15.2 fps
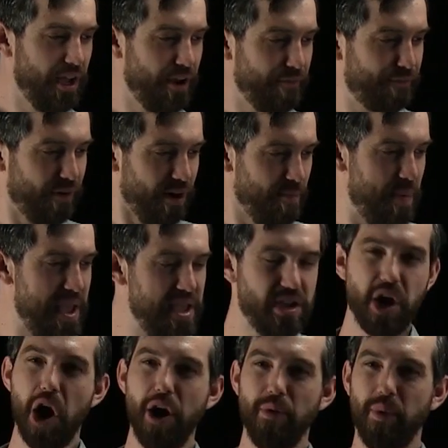for a bank
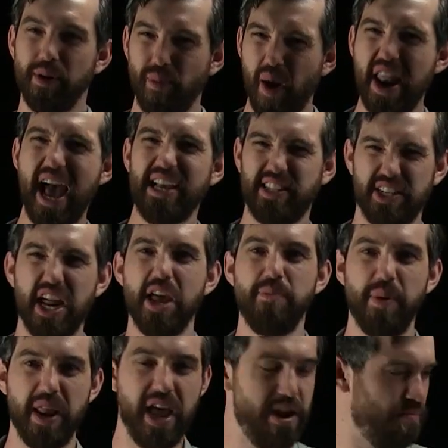card where one has to type
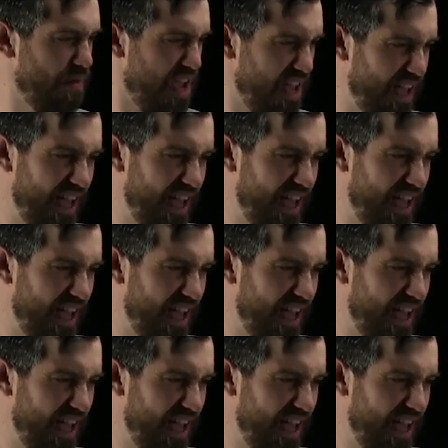it in,